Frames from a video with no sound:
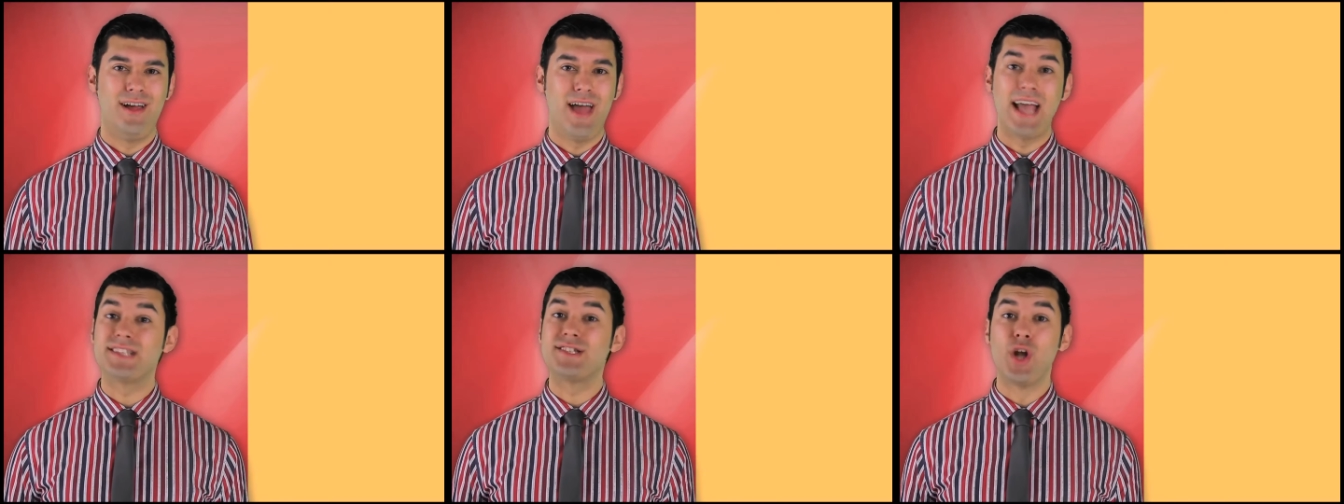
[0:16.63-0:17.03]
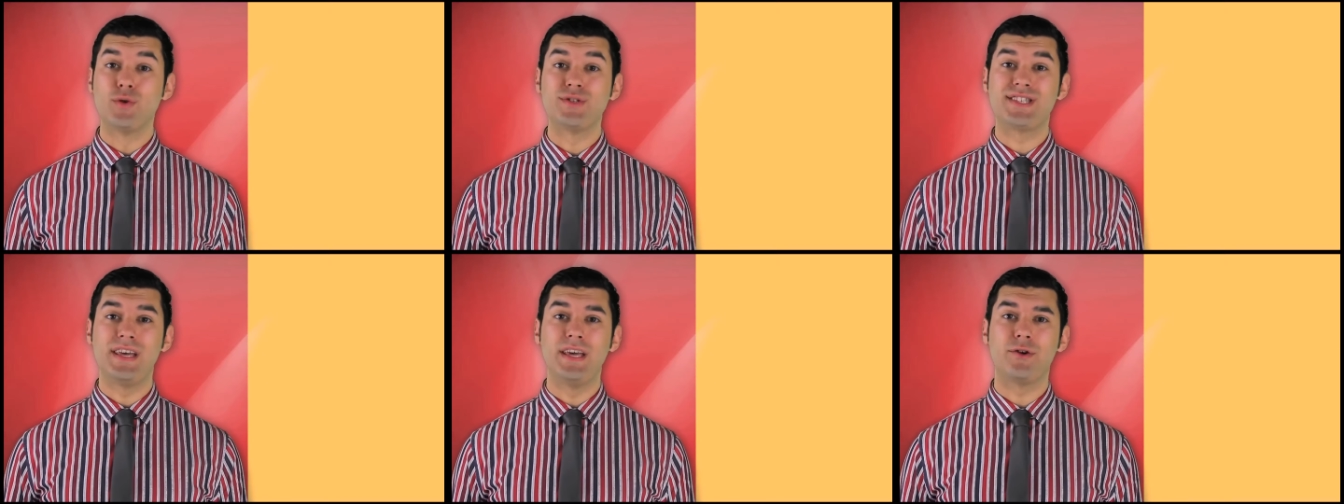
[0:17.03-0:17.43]
It's no
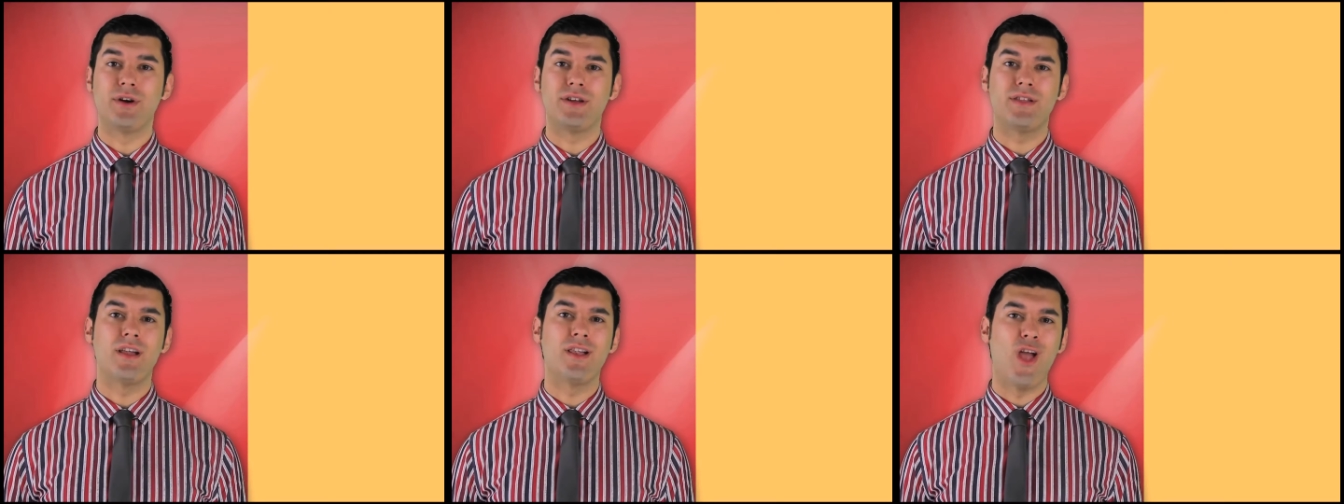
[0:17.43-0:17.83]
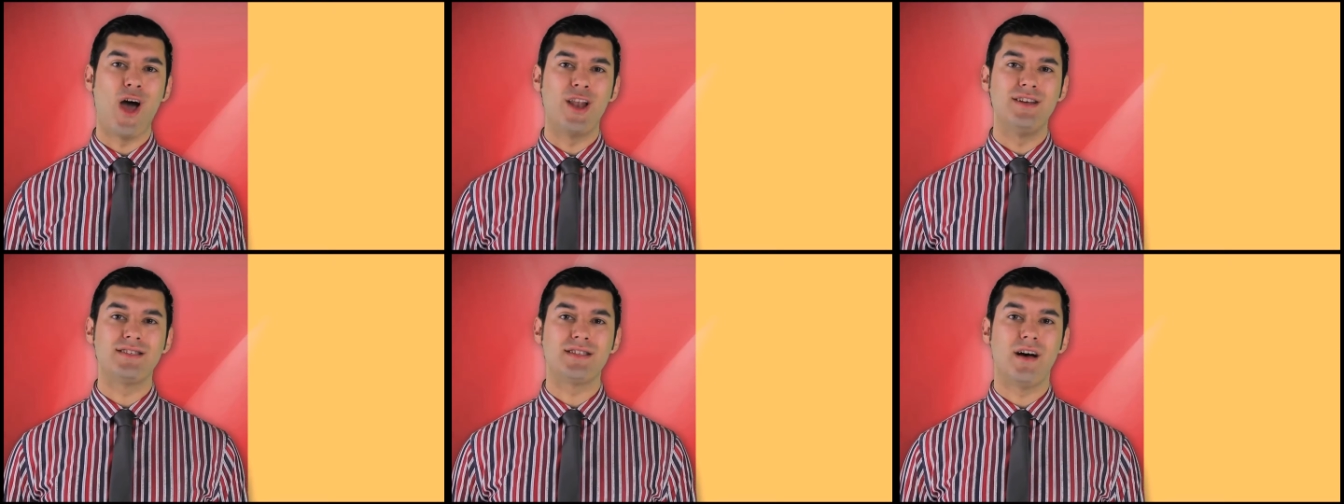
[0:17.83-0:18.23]
secret that
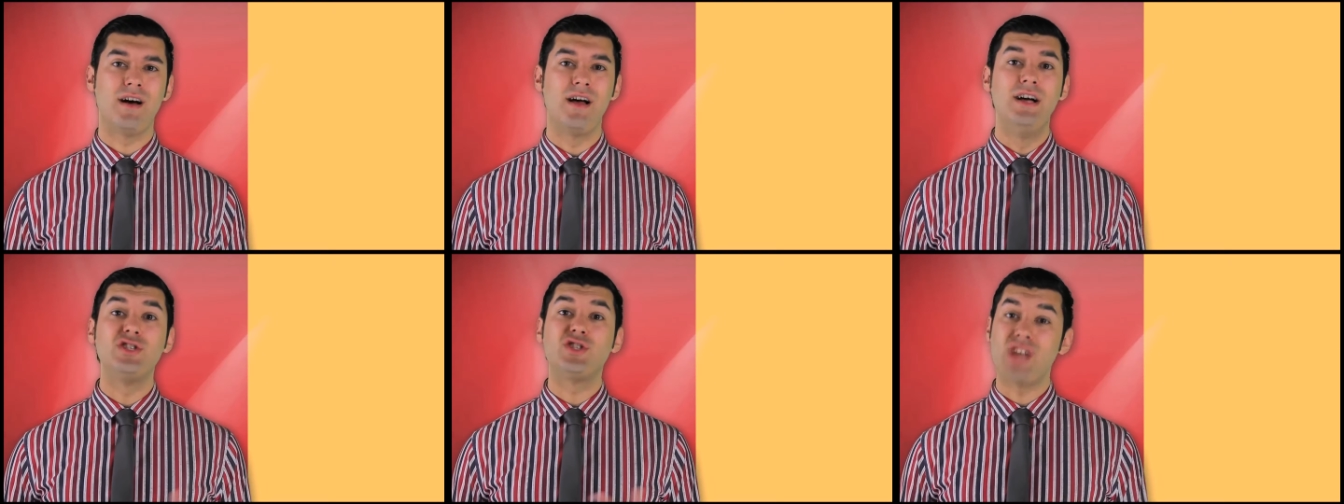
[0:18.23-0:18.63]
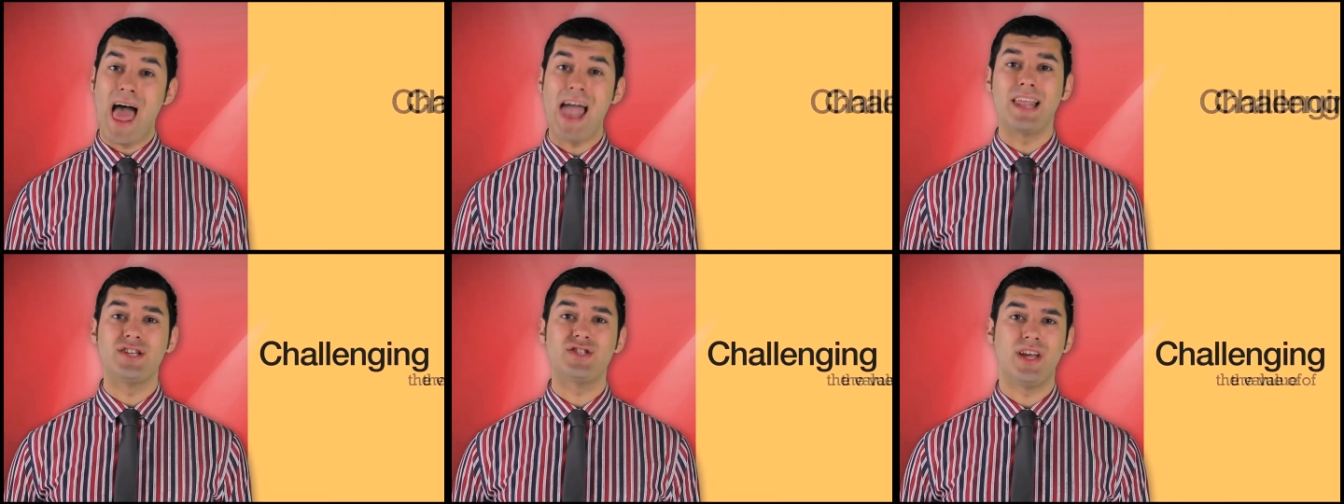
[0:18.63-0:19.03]
learners are
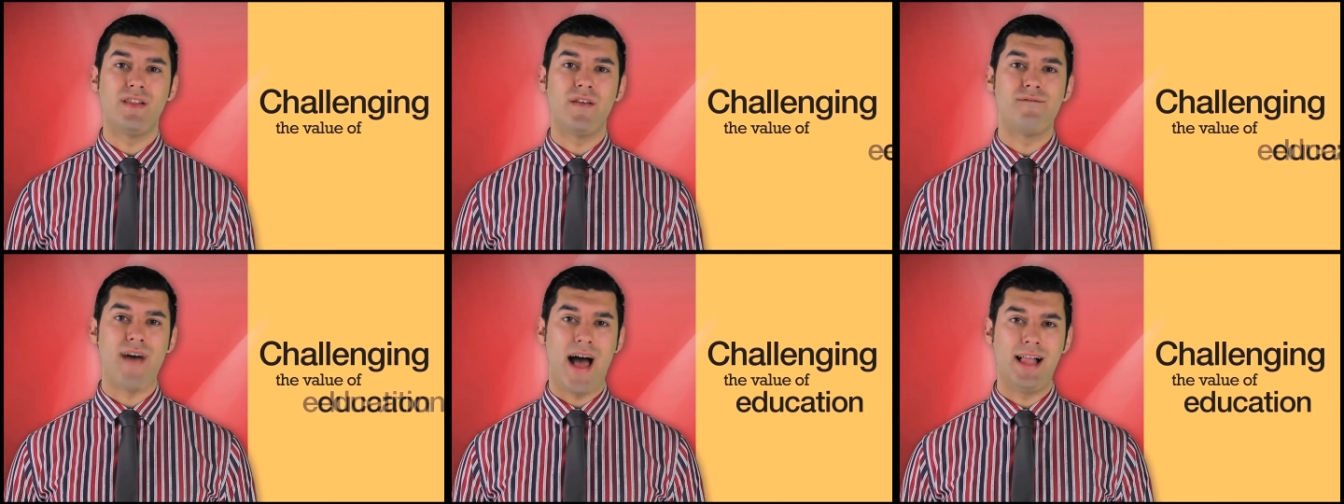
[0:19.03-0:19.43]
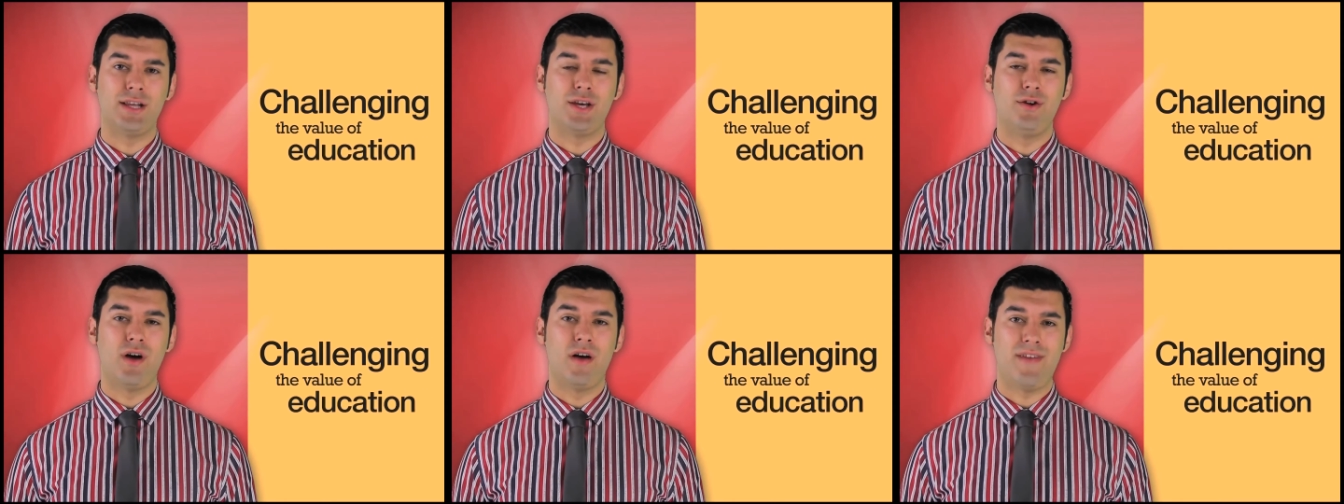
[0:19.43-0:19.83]
challenging the
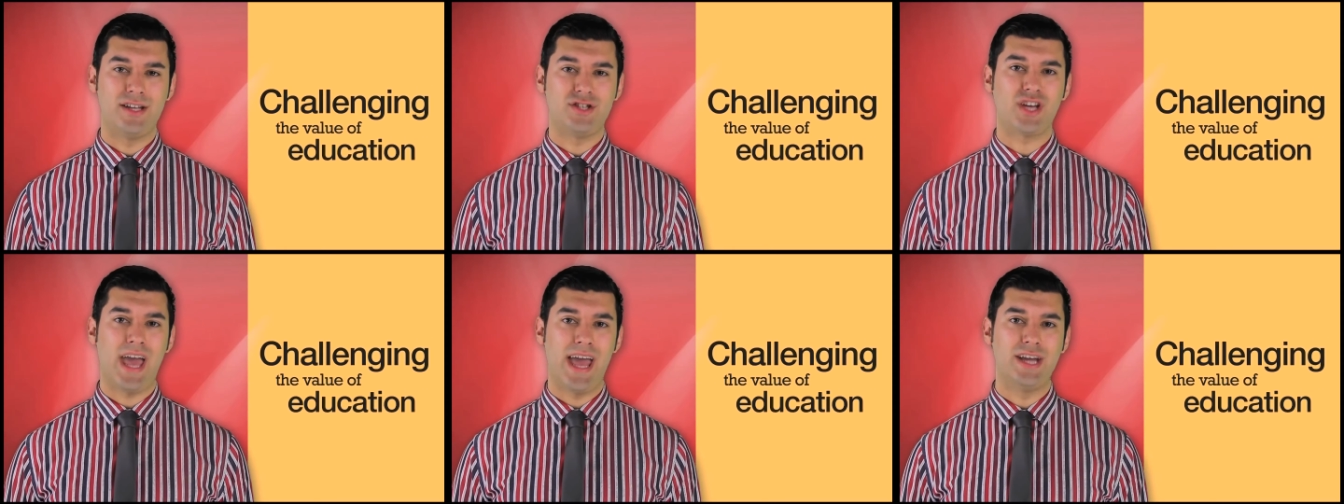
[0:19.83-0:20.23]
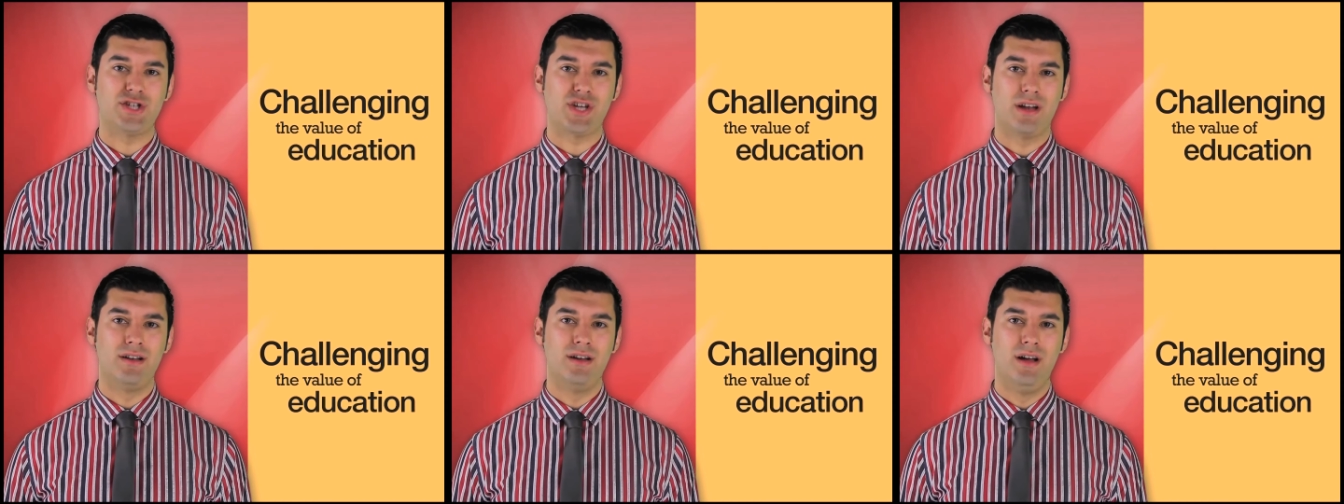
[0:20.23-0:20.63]
value of education.